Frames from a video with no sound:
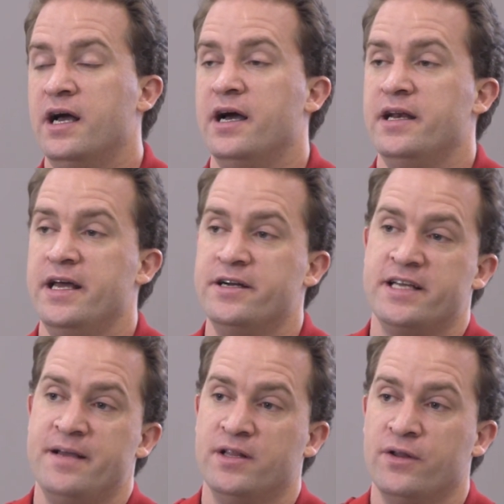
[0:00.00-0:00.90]
An
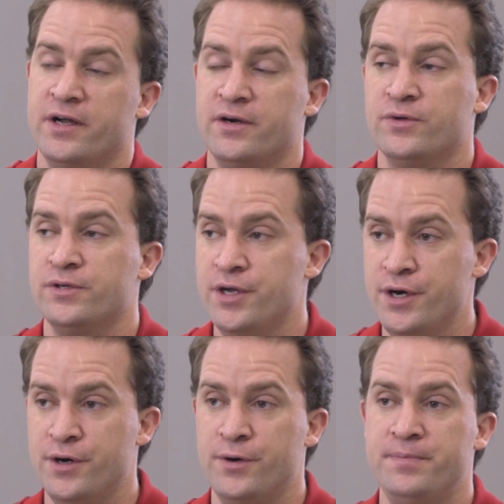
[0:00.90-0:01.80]
entertainment lawyer will
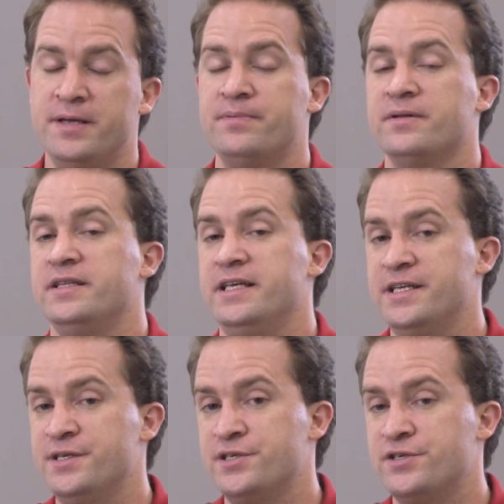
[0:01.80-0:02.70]
know people in the
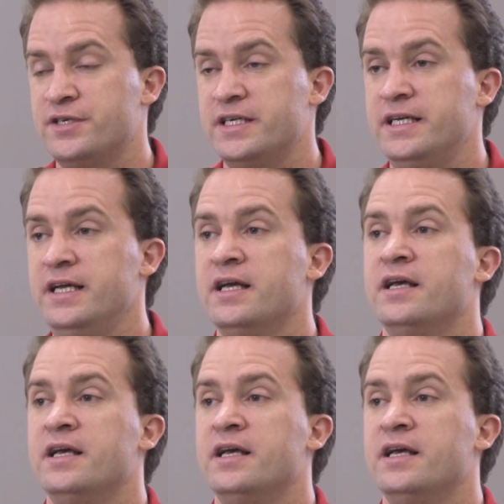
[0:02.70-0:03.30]
industry.